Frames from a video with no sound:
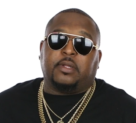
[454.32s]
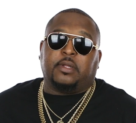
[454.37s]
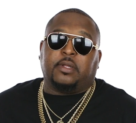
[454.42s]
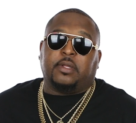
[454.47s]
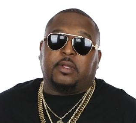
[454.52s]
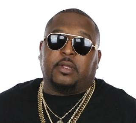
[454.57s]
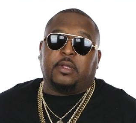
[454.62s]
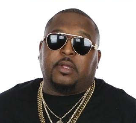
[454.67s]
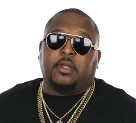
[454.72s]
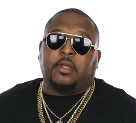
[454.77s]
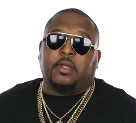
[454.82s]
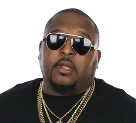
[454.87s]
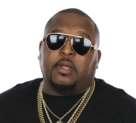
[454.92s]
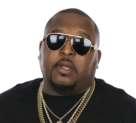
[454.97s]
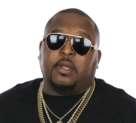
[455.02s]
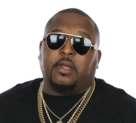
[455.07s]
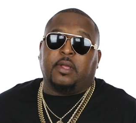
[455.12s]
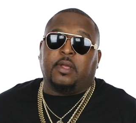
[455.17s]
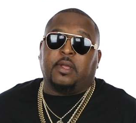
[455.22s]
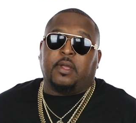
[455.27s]

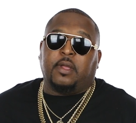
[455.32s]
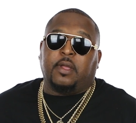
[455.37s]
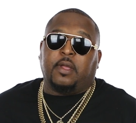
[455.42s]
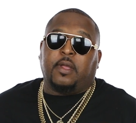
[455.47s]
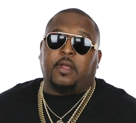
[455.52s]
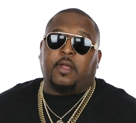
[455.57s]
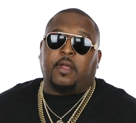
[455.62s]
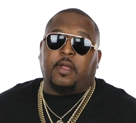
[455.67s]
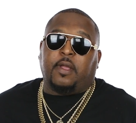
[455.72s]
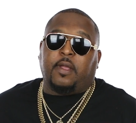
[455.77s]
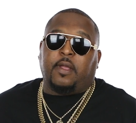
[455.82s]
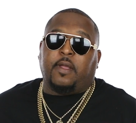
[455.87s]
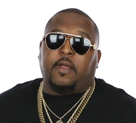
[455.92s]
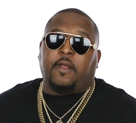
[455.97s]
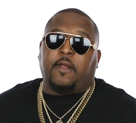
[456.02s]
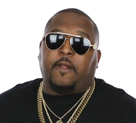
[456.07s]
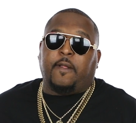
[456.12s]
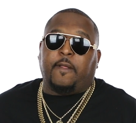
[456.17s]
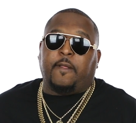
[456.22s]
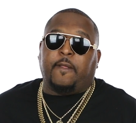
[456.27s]

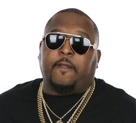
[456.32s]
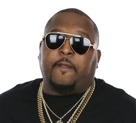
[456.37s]
No one is speaking in this clip.